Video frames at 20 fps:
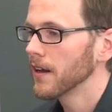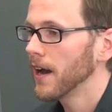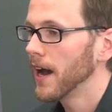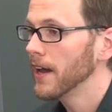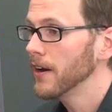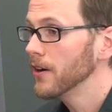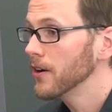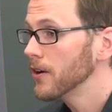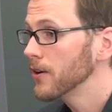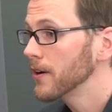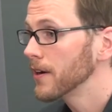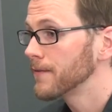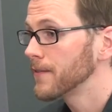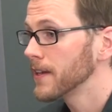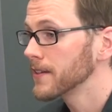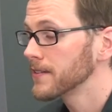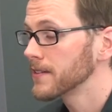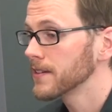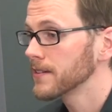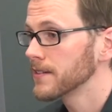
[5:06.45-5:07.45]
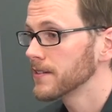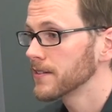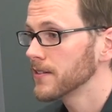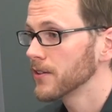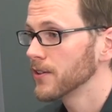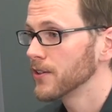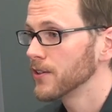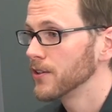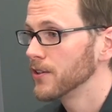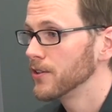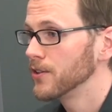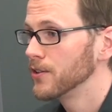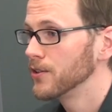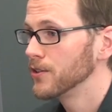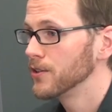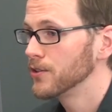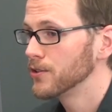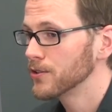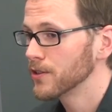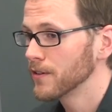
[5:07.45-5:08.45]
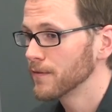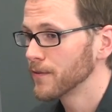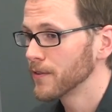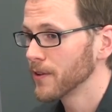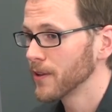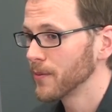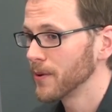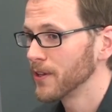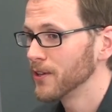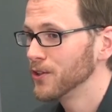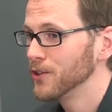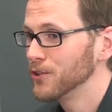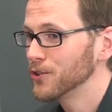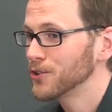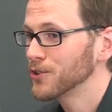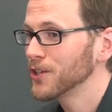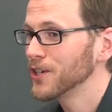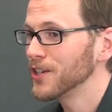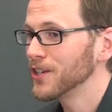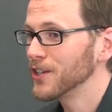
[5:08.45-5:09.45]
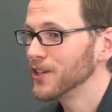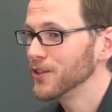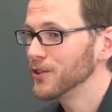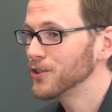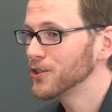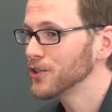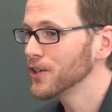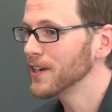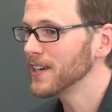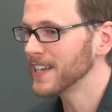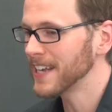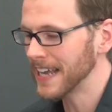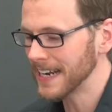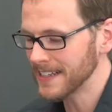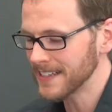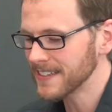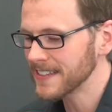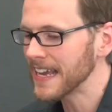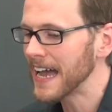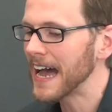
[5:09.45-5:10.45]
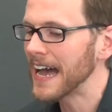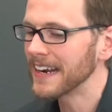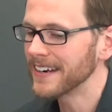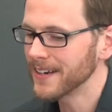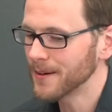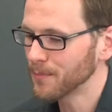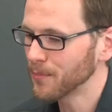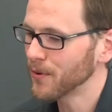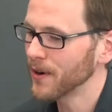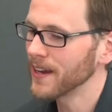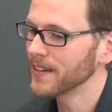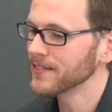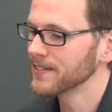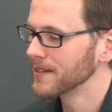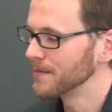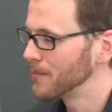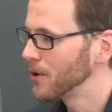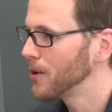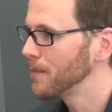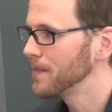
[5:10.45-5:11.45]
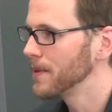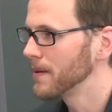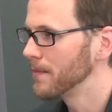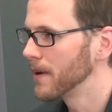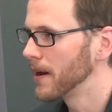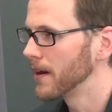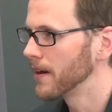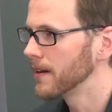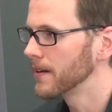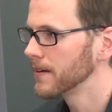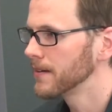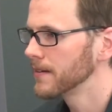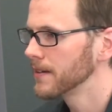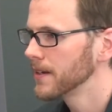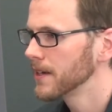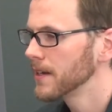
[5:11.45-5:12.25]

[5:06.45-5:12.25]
I don't know if that's necessarily, you, you shouldn't feel that way. You, should, you shouldn't get sad and depressed and mopey about it.